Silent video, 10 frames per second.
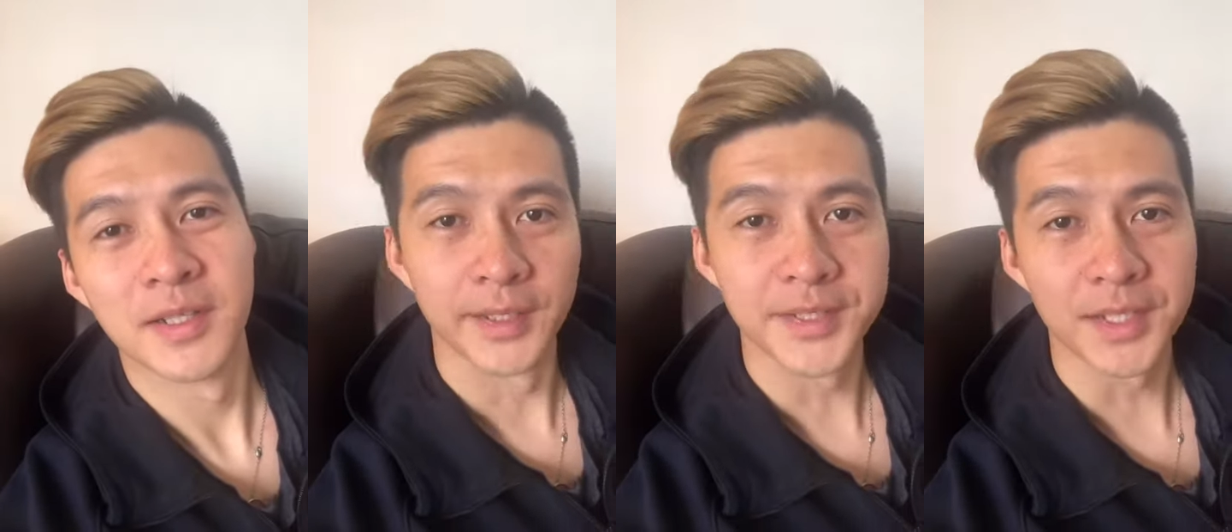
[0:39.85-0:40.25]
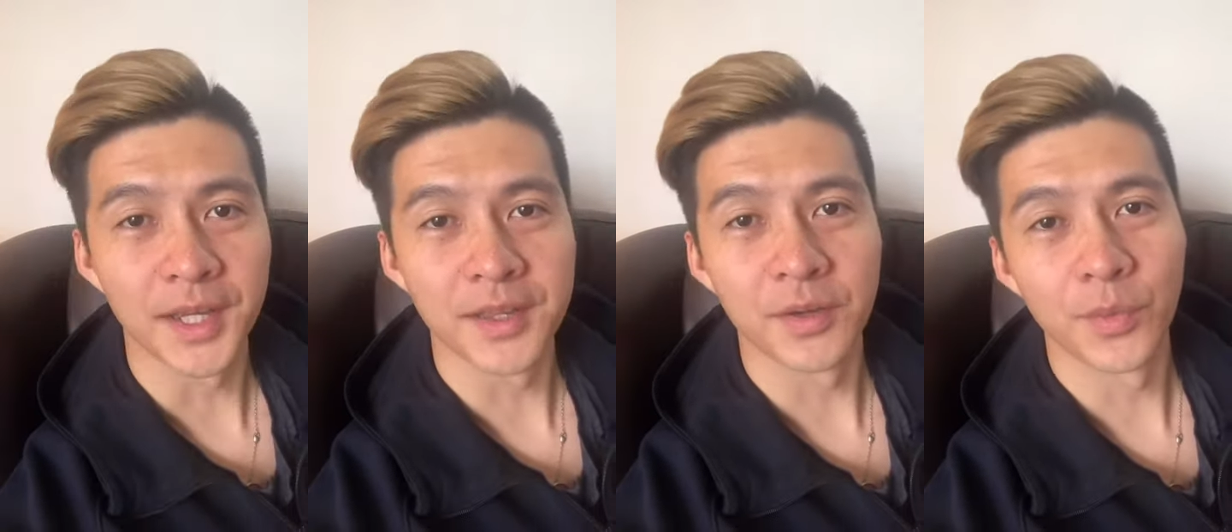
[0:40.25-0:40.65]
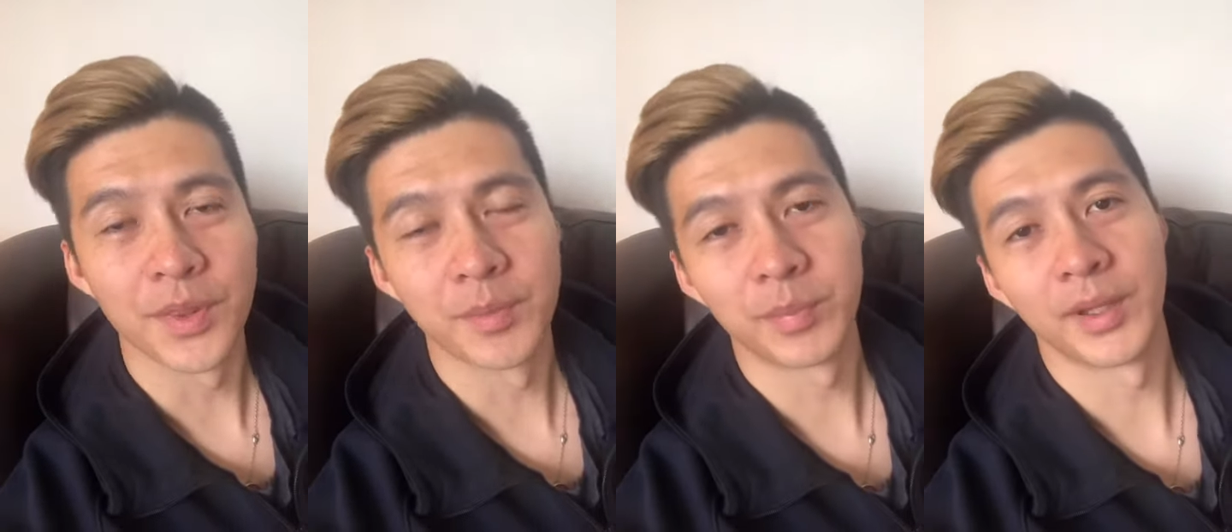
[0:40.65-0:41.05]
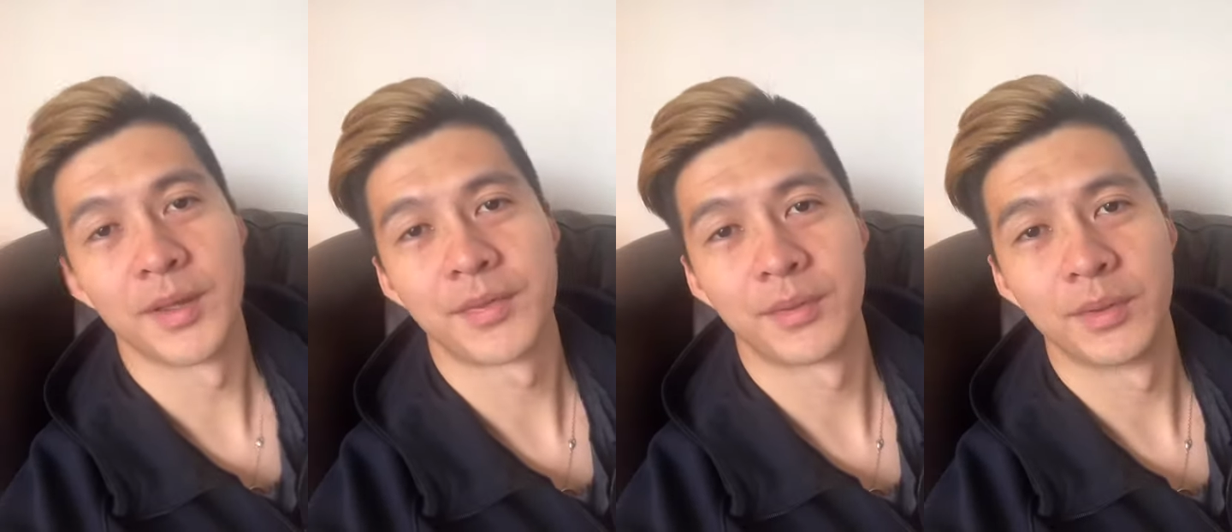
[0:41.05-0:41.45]
And together with the
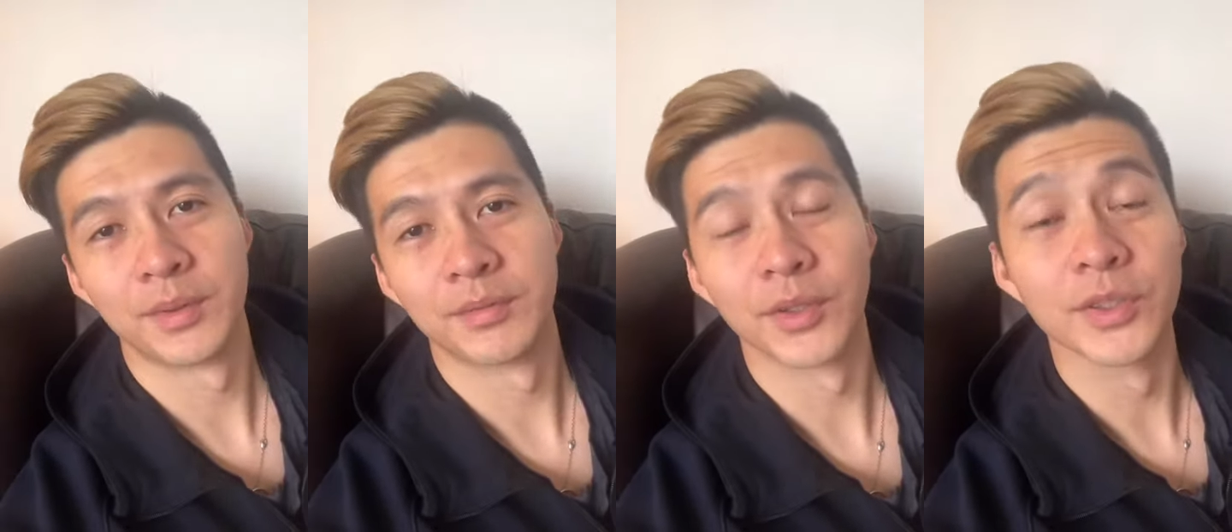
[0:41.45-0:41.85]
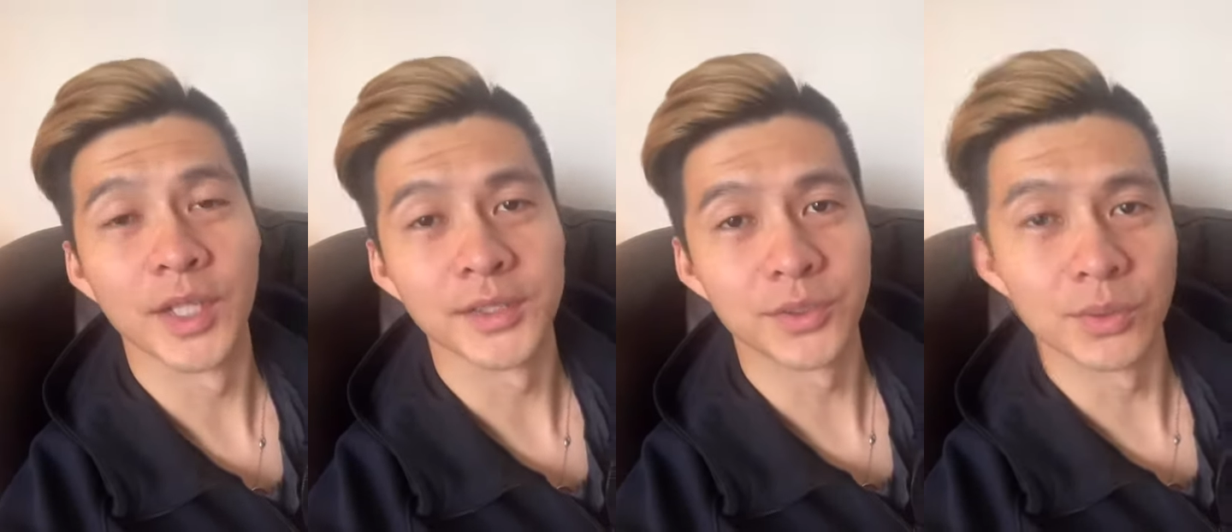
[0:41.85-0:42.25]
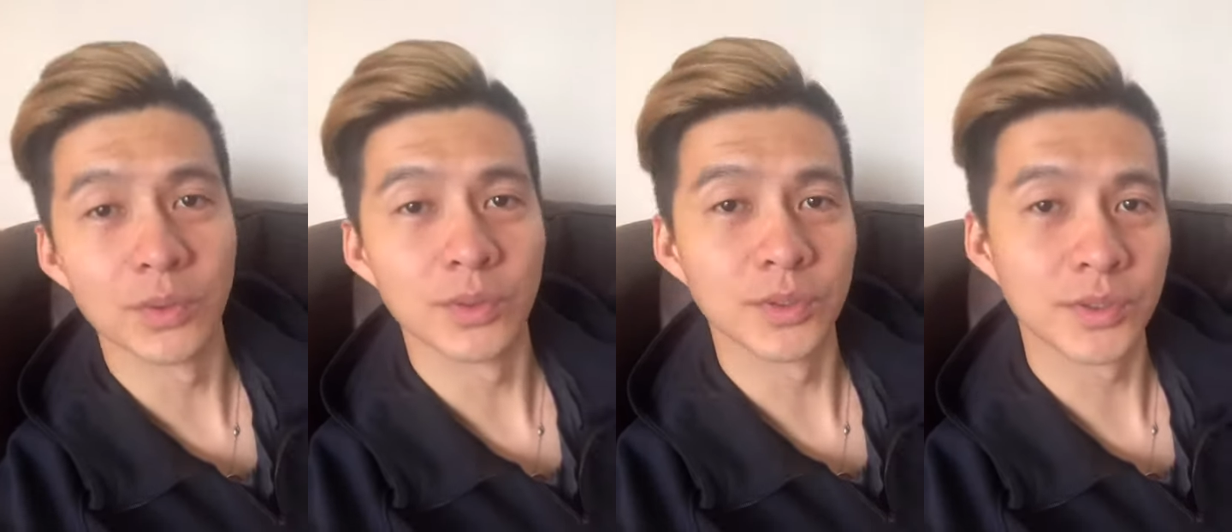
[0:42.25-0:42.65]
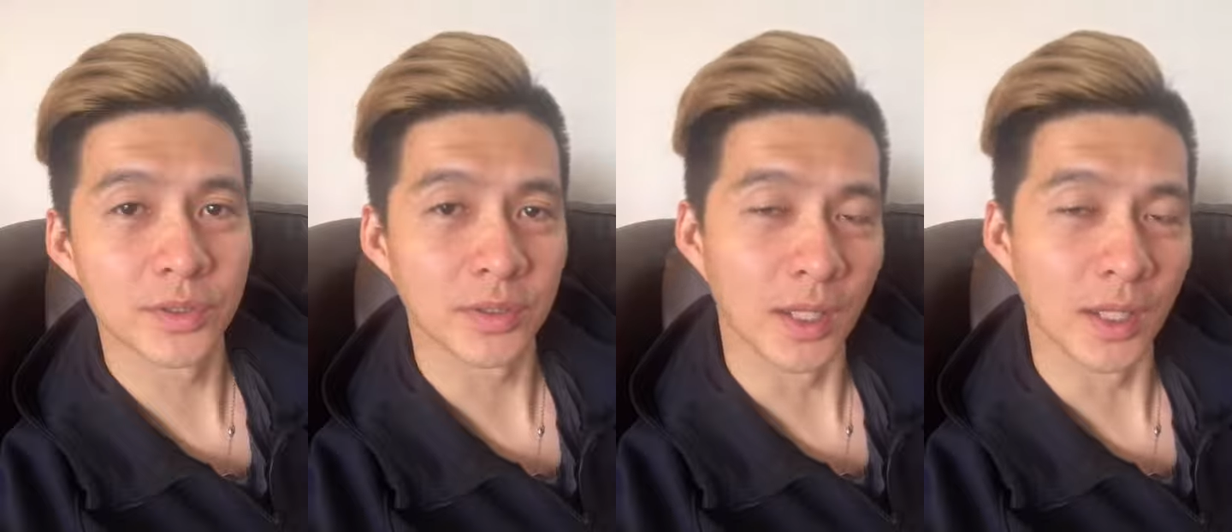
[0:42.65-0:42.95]
plethora of online tools,